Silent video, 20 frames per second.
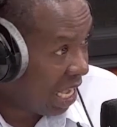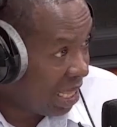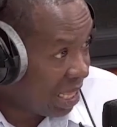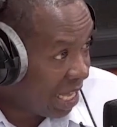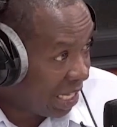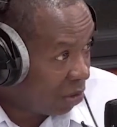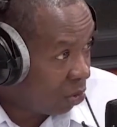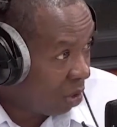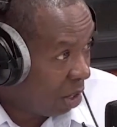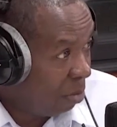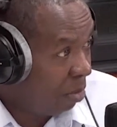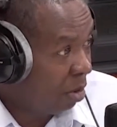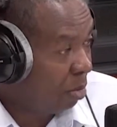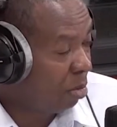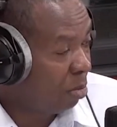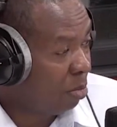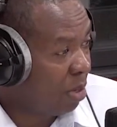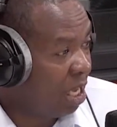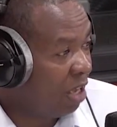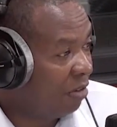and that's why people
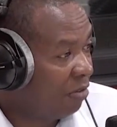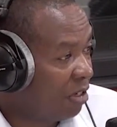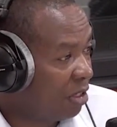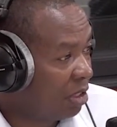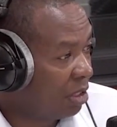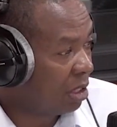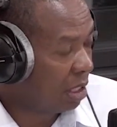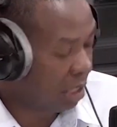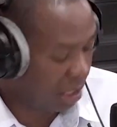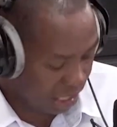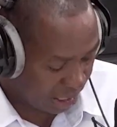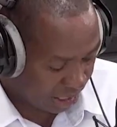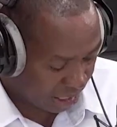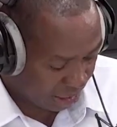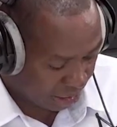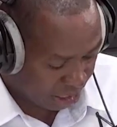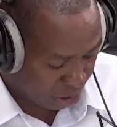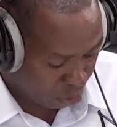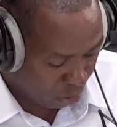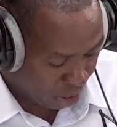behave in a
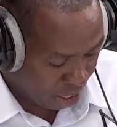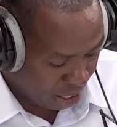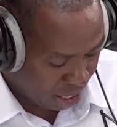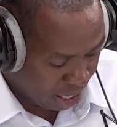certain way.